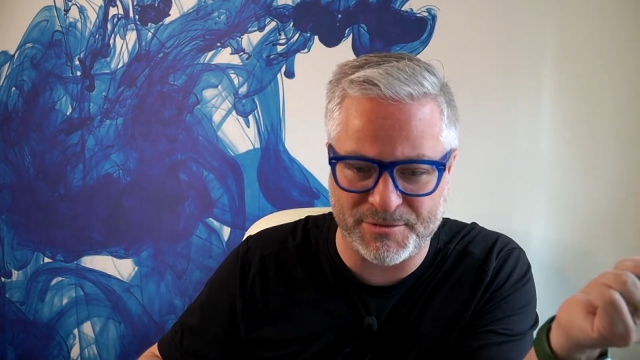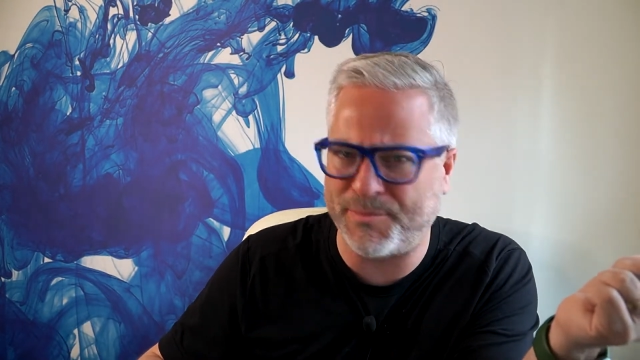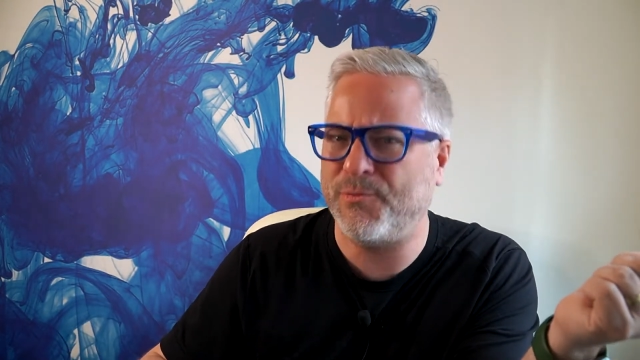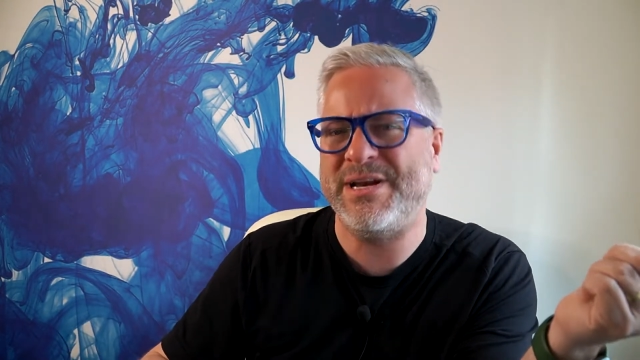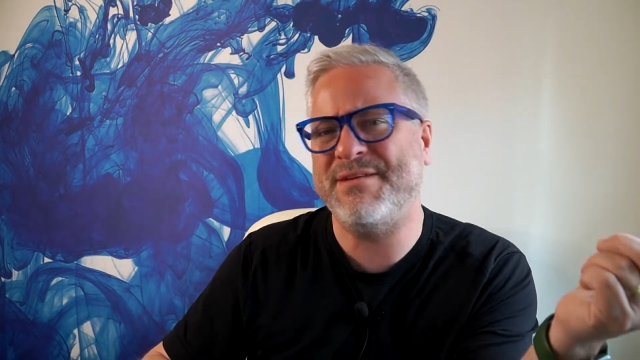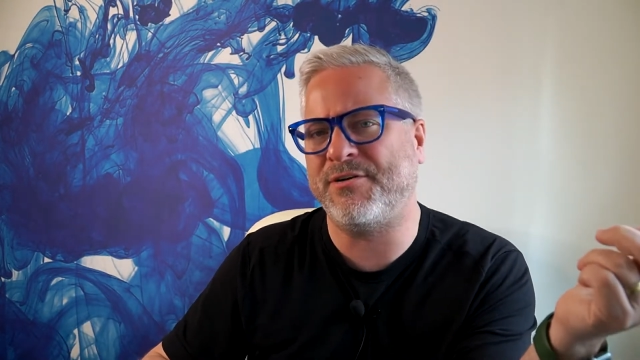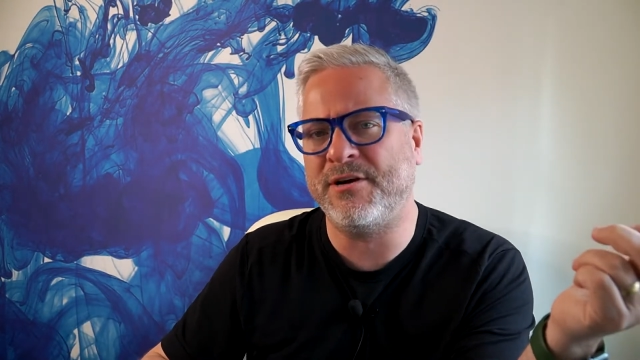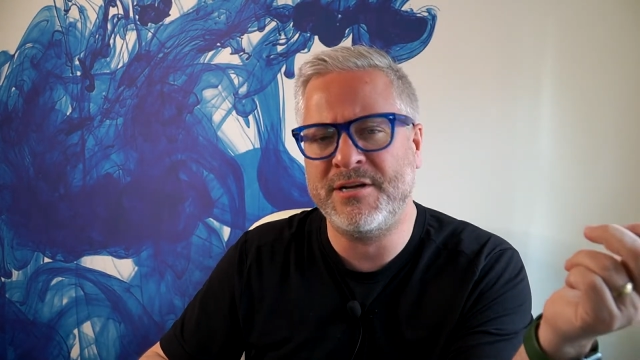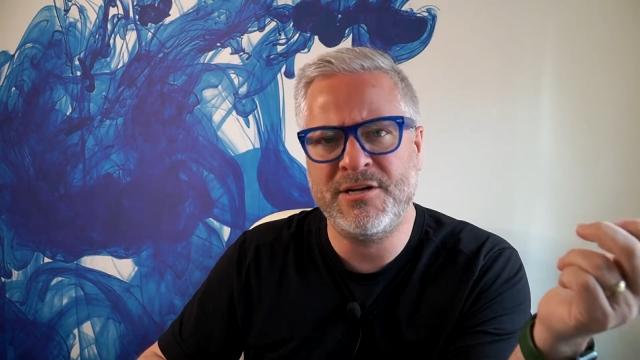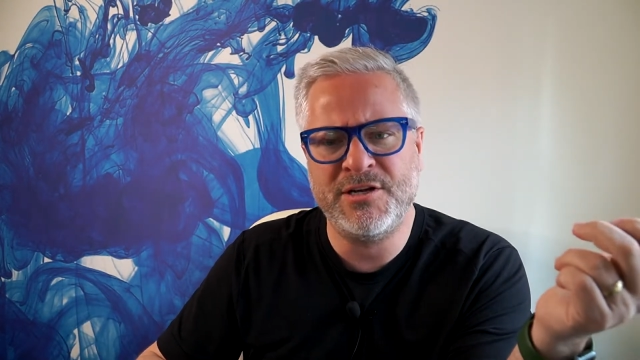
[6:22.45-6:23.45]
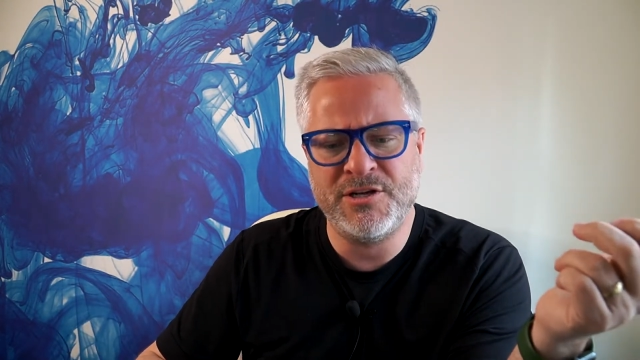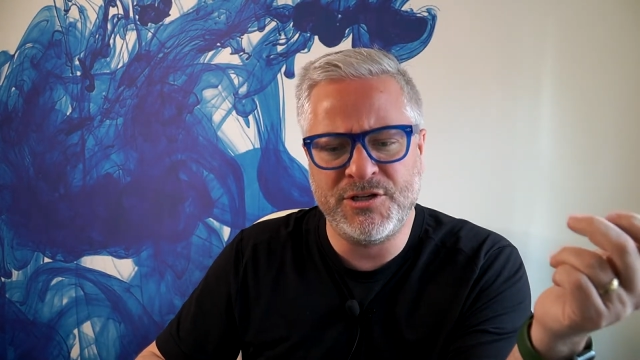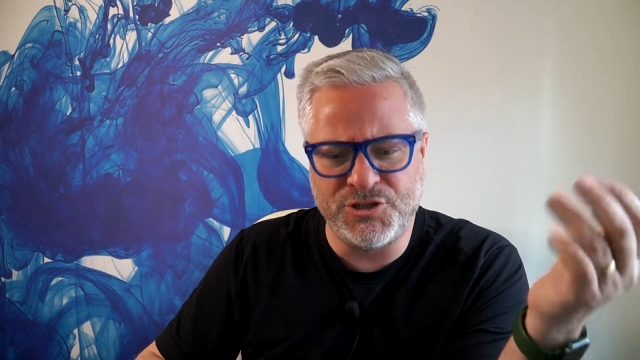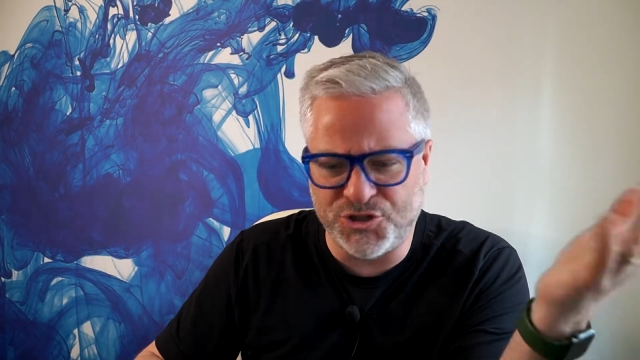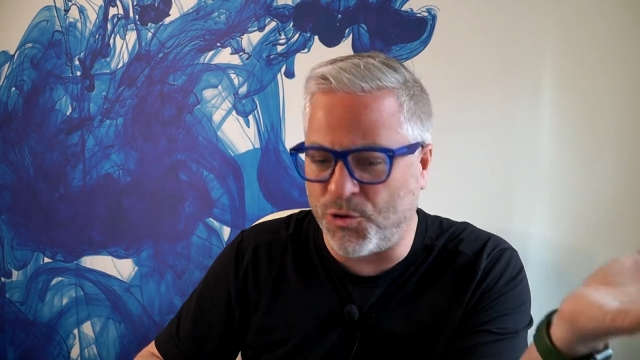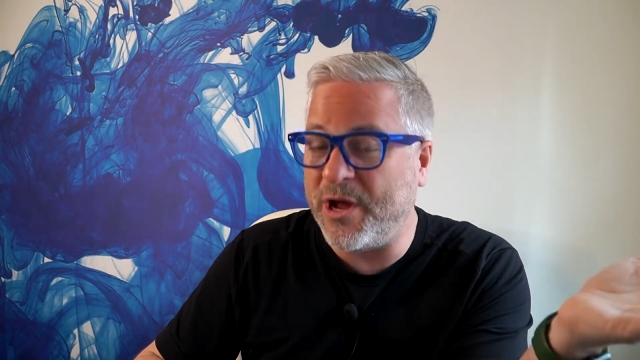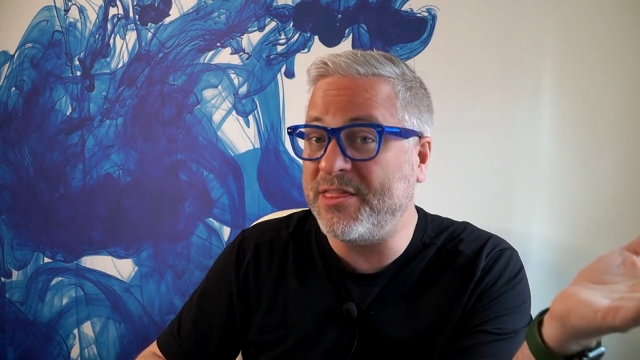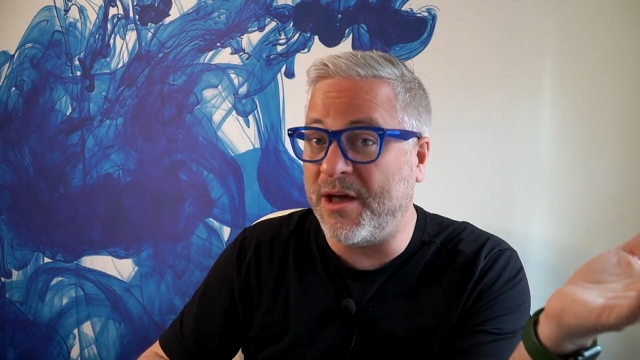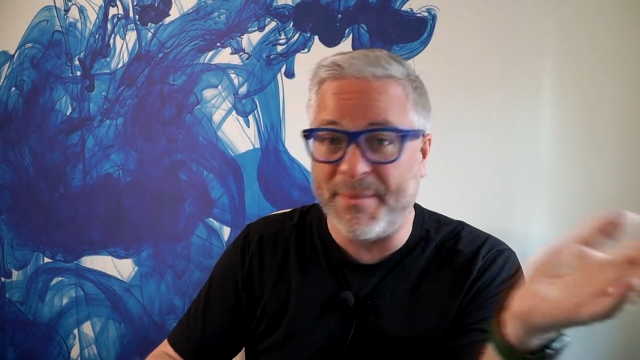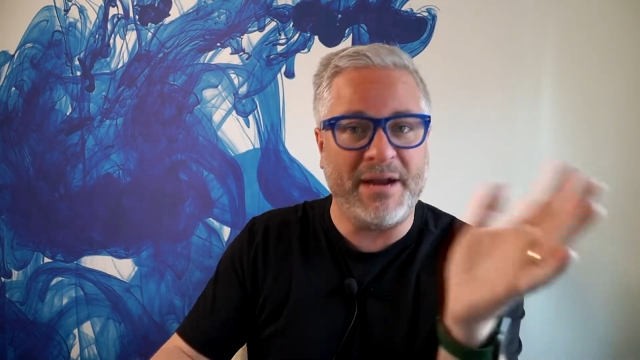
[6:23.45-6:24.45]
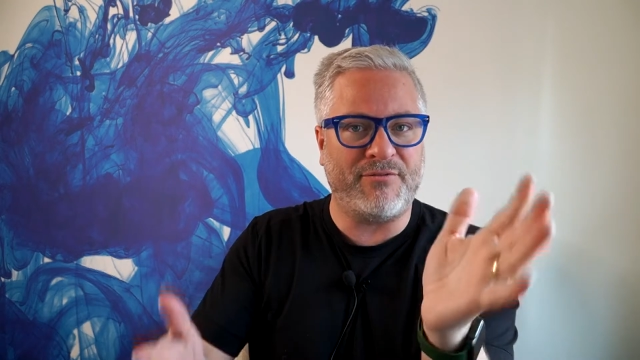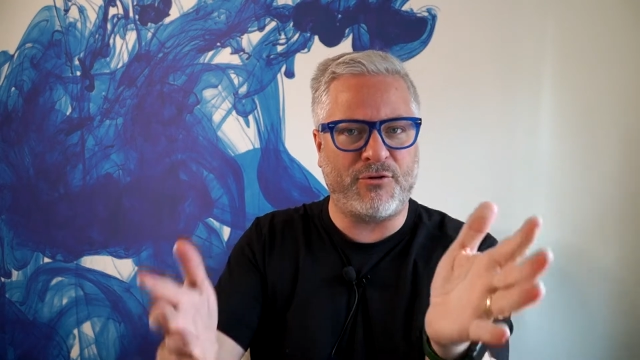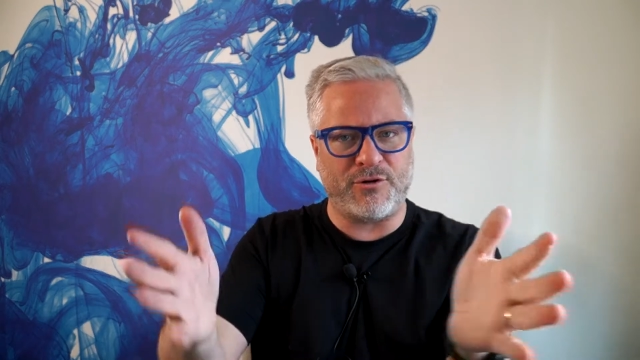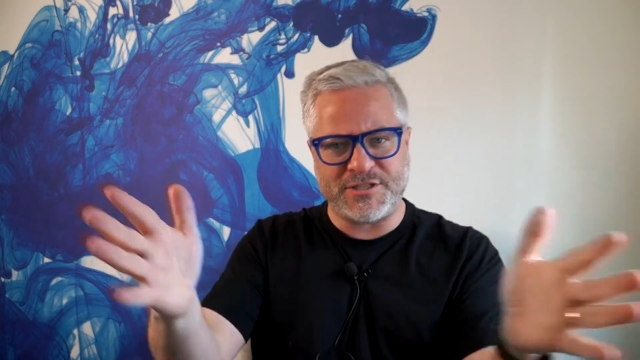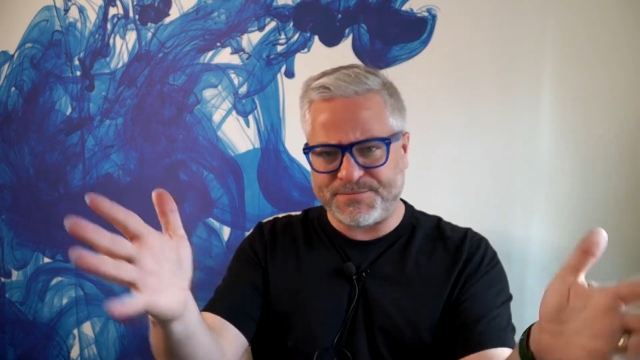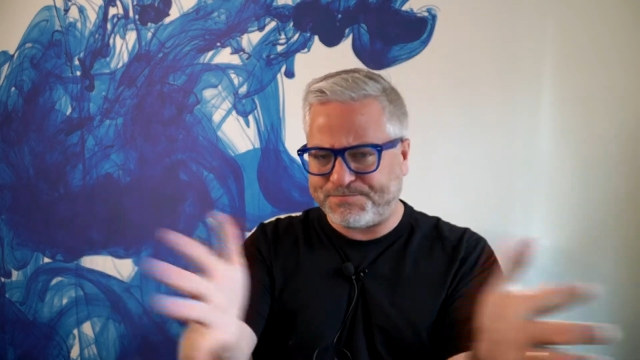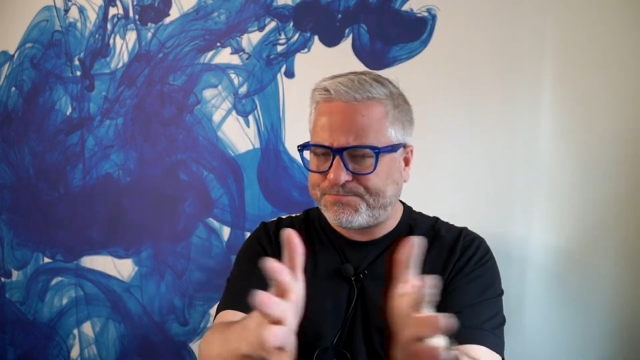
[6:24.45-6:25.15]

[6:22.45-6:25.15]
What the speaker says: but would never join them. And of course,